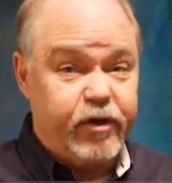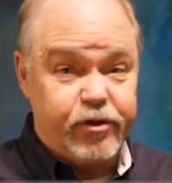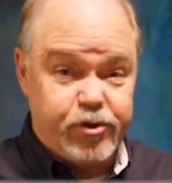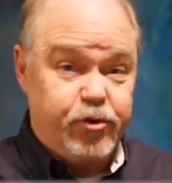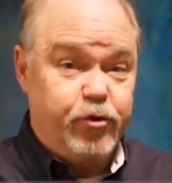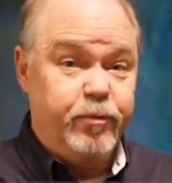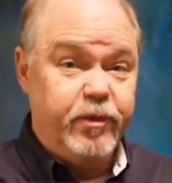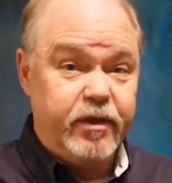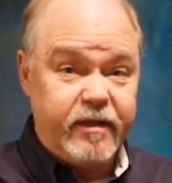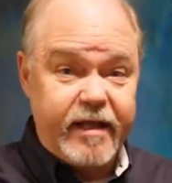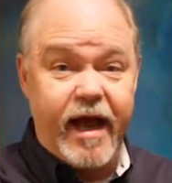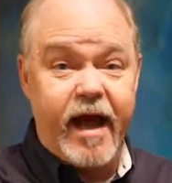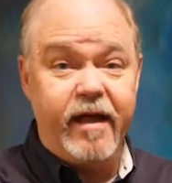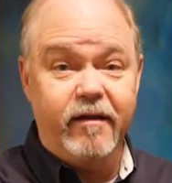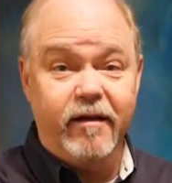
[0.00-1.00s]
assuming
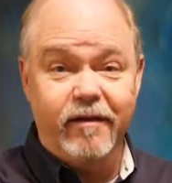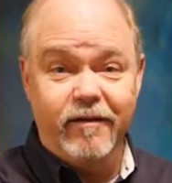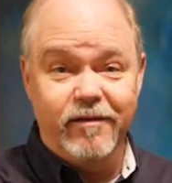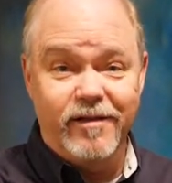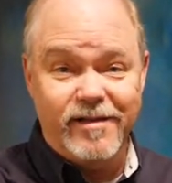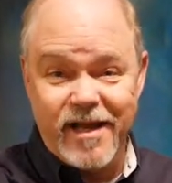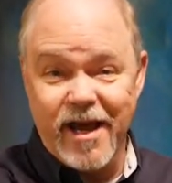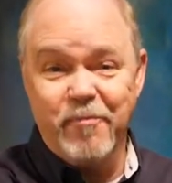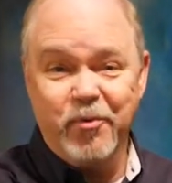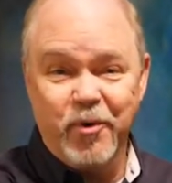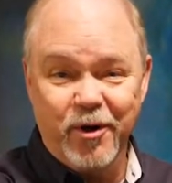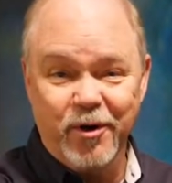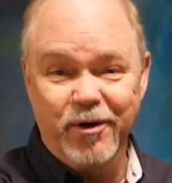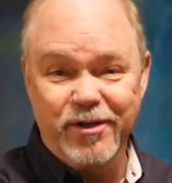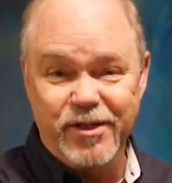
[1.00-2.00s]
that the tap
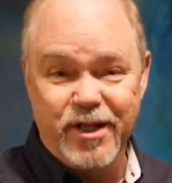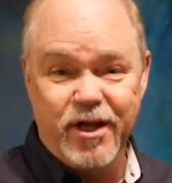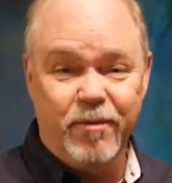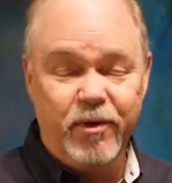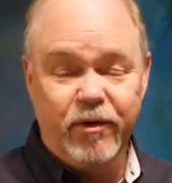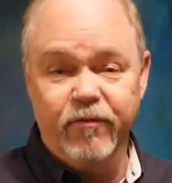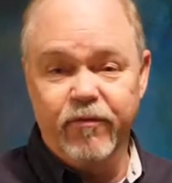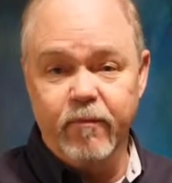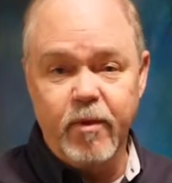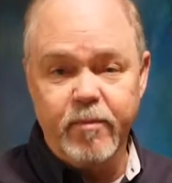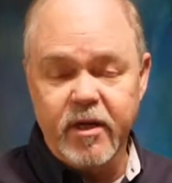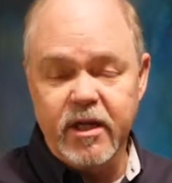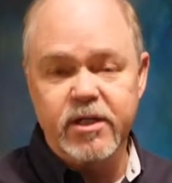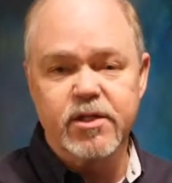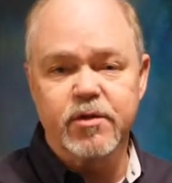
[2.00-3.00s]
water is coming from a
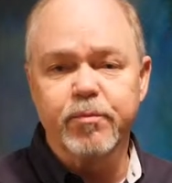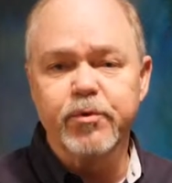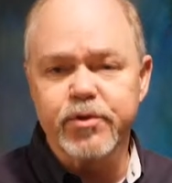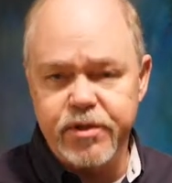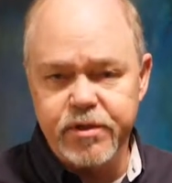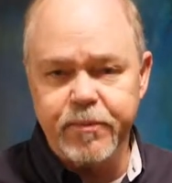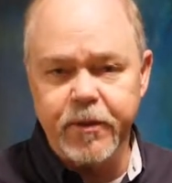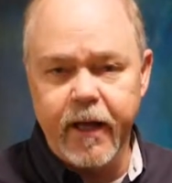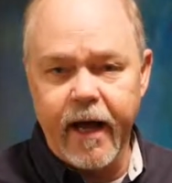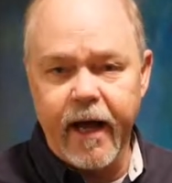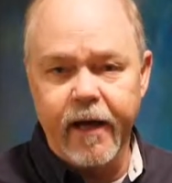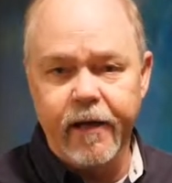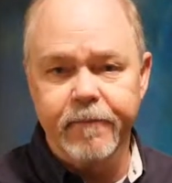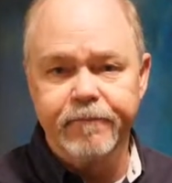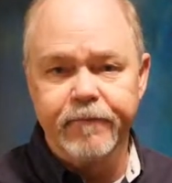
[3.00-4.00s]
municipal
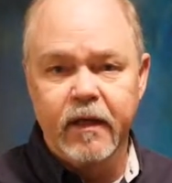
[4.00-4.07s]
supply.